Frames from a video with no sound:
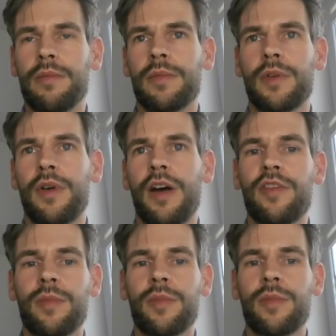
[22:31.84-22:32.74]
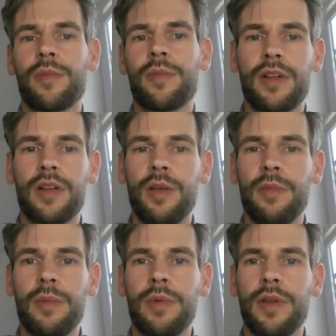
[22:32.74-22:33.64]
craftsmen, basically
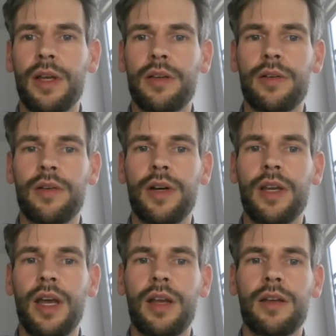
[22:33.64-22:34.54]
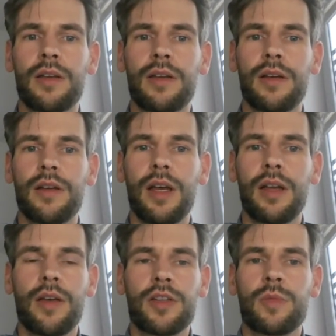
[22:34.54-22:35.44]
people that already had
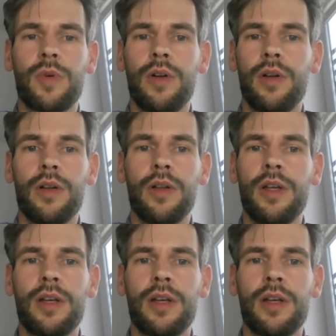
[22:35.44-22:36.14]
their small